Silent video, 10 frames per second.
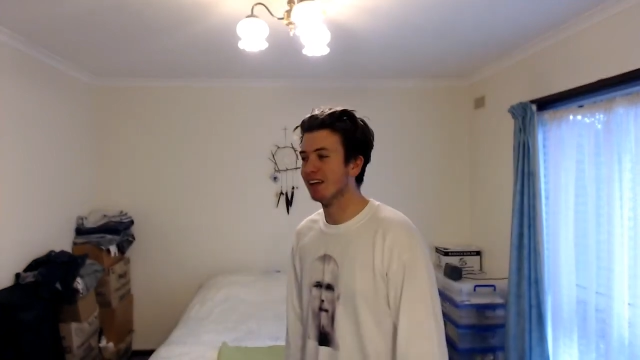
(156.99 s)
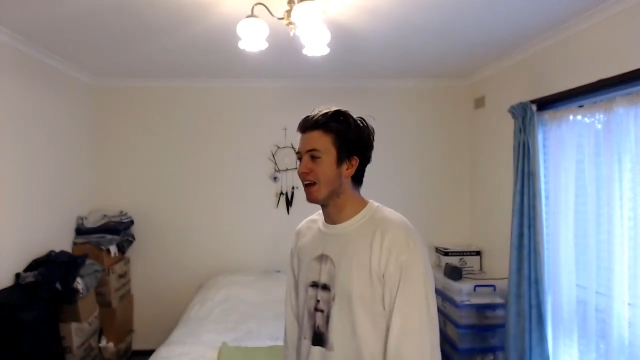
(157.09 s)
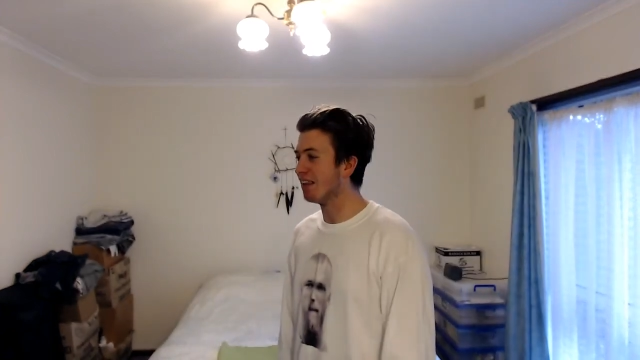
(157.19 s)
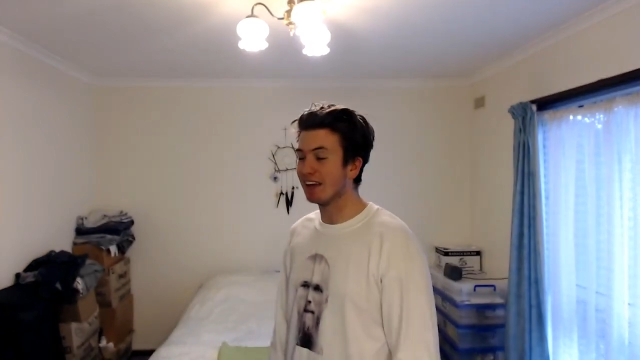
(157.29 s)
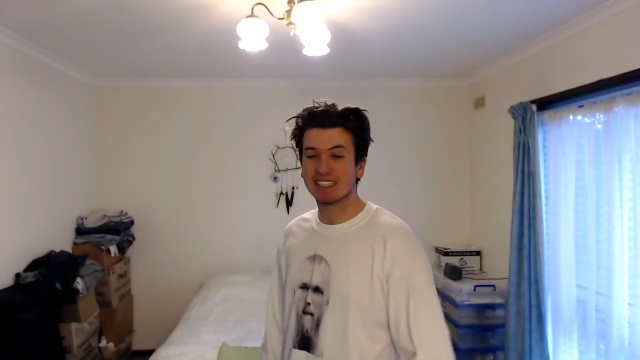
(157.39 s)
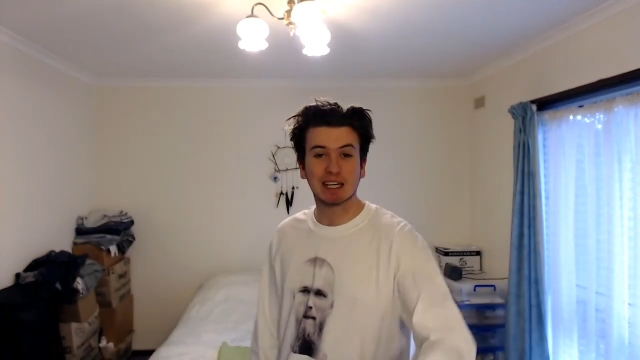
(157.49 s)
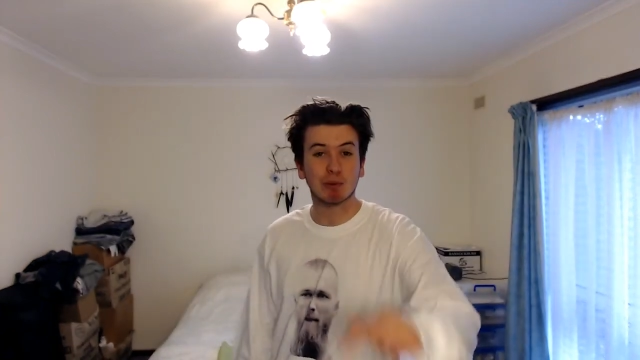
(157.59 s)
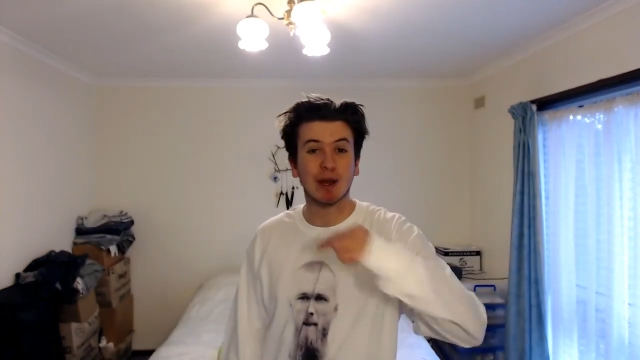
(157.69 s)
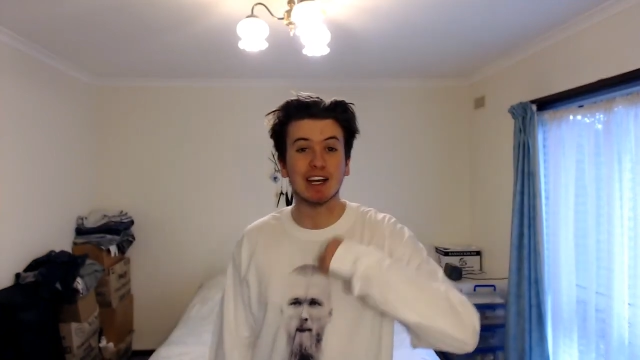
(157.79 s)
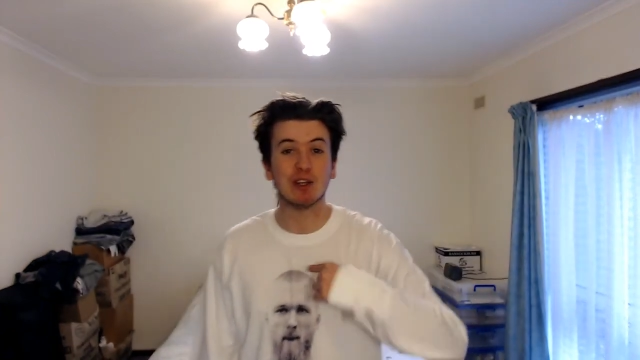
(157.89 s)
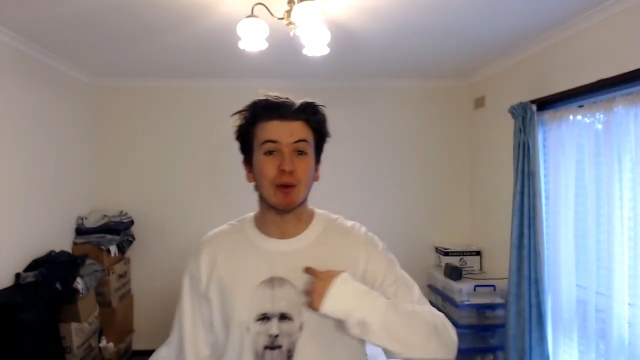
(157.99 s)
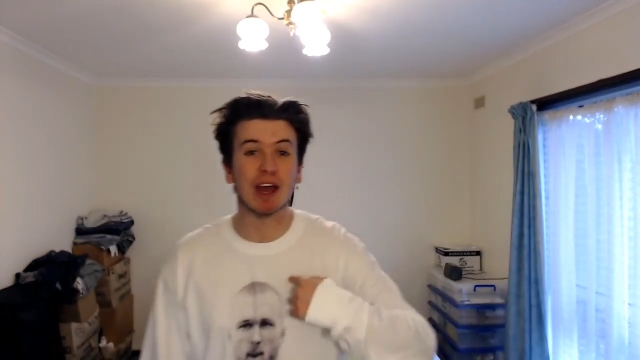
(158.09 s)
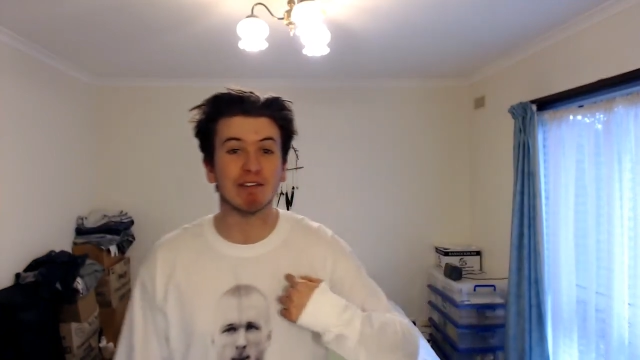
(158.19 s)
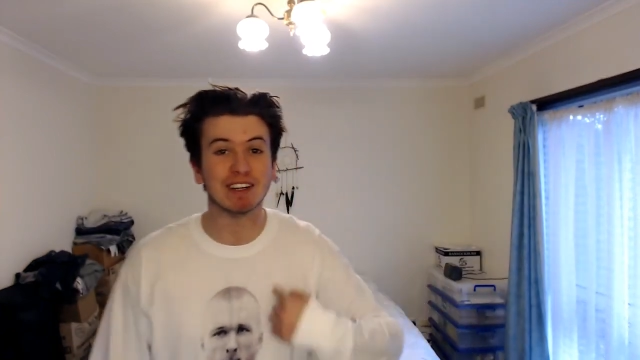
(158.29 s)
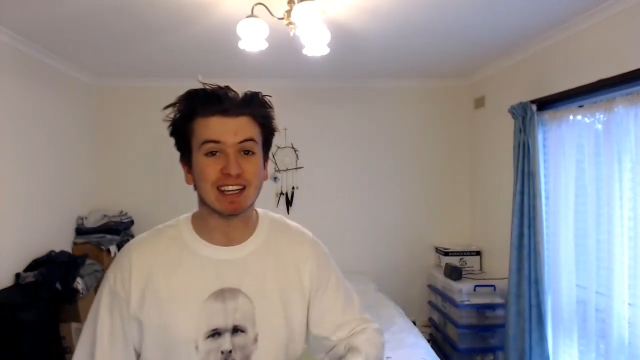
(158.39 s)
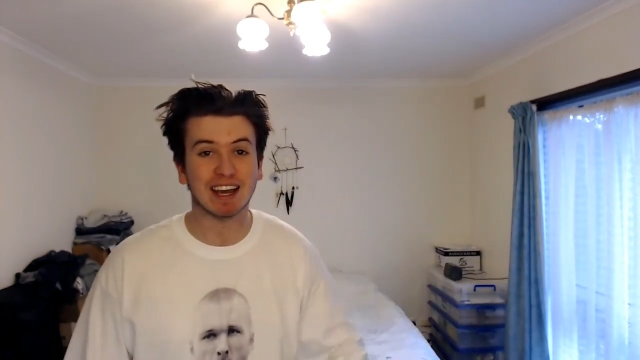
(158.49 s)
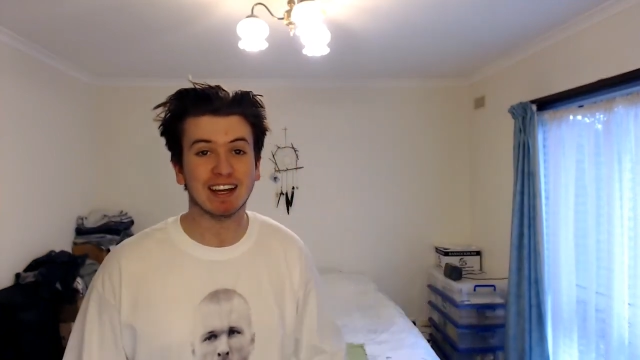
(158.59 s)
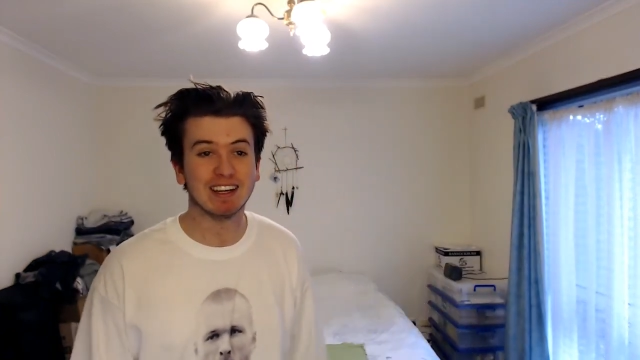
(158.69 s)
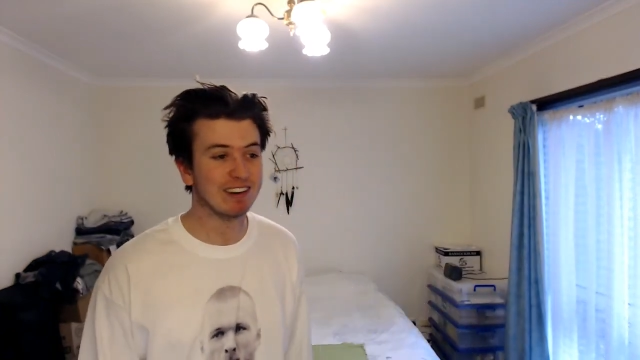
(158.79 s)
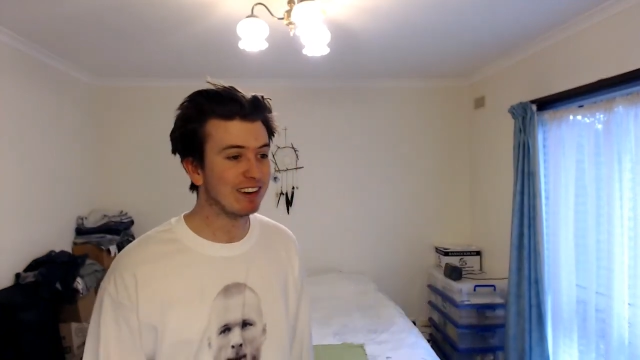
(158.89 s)
And they said, where do you have it,
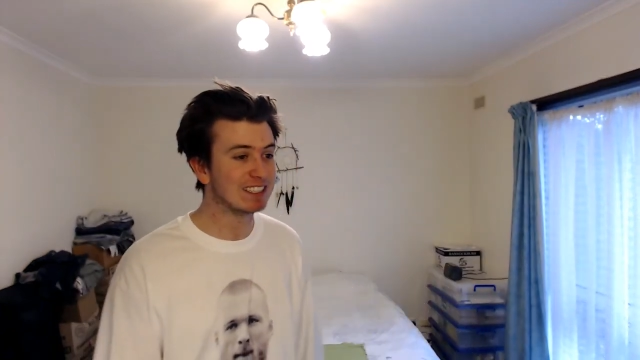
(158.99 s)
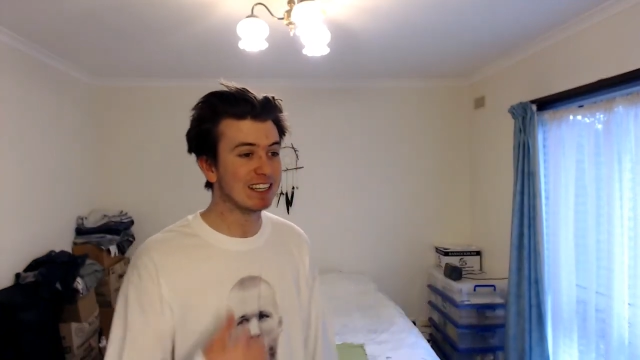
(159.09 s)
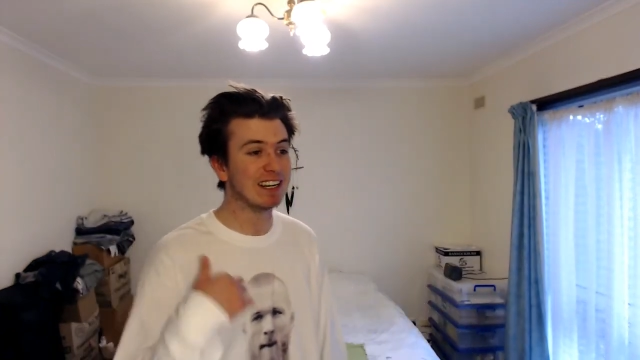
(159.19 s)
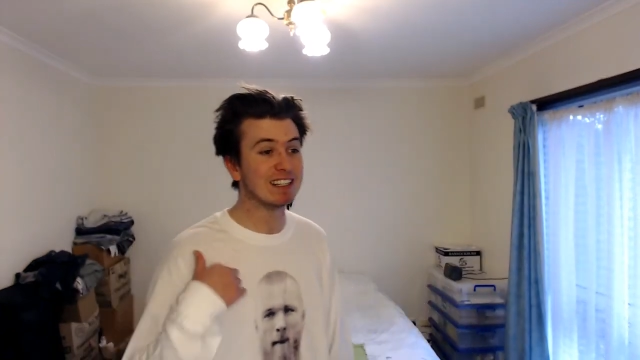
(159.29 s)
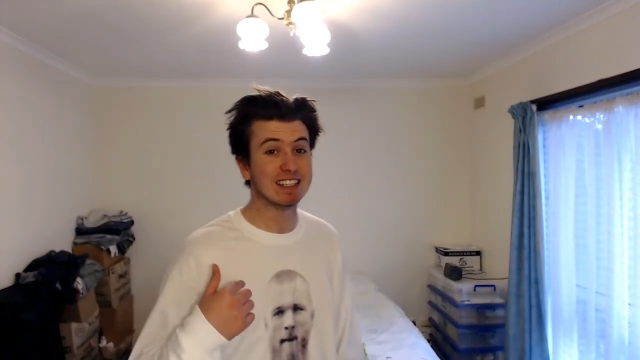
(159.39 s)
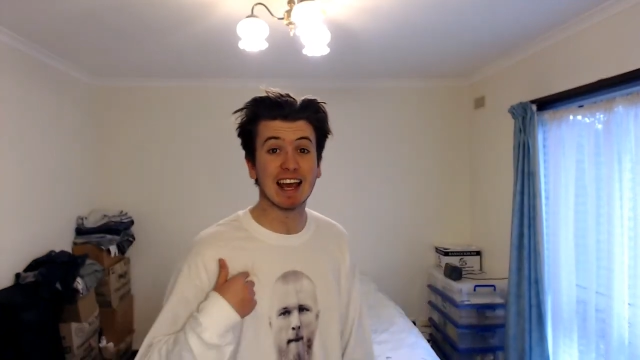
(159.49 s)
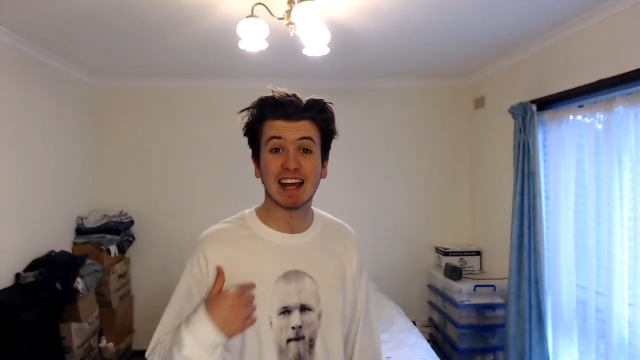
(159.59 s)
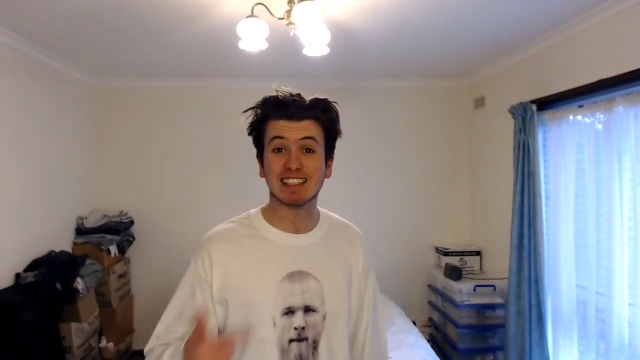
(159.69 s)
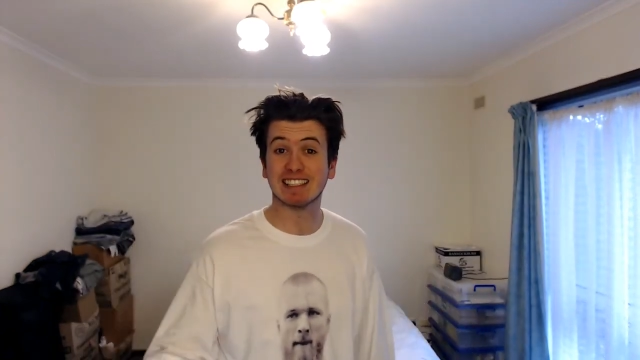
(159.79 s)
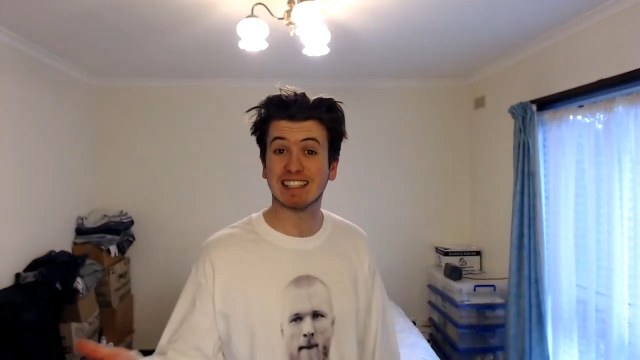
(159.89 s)
Caden? And I said, at Dad's, it's